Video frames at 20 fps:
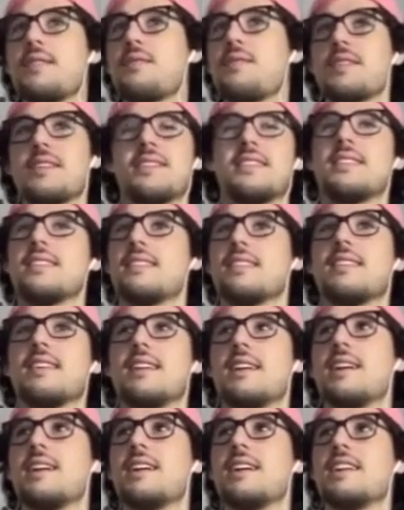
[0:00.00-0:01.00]
with
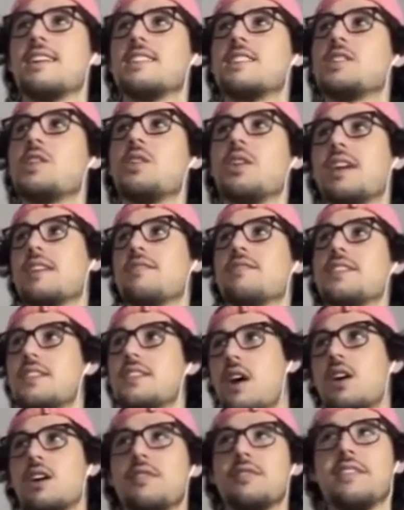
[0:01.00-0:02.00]
so like in
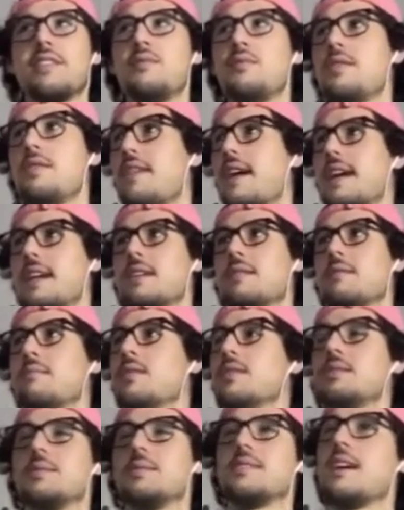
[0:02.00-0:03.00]
photography, we've had it
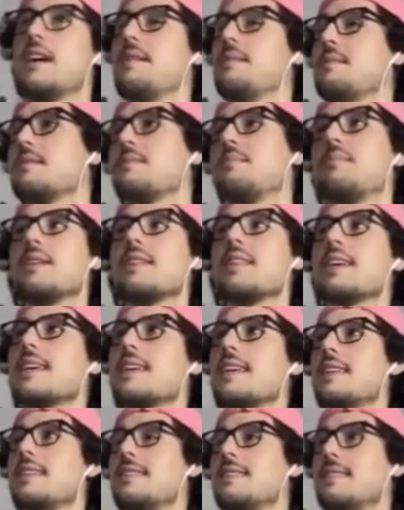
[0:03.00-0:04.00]
multiple times, but like
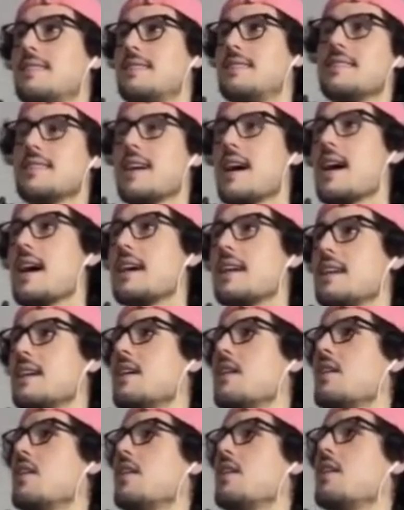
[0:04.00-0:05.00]
in design,
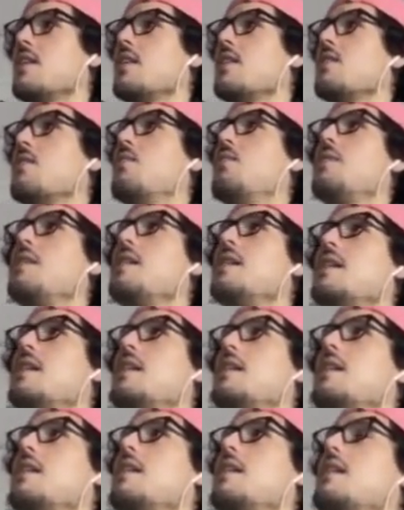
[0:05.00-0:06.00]

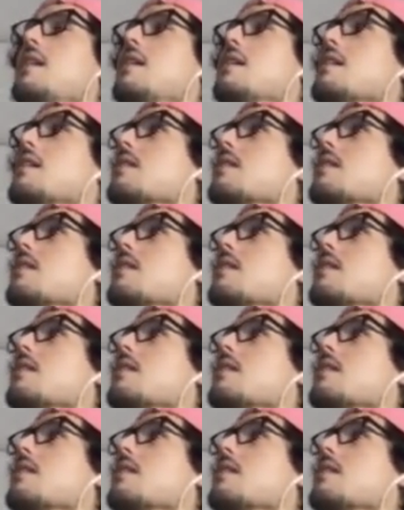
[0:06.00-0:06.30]
we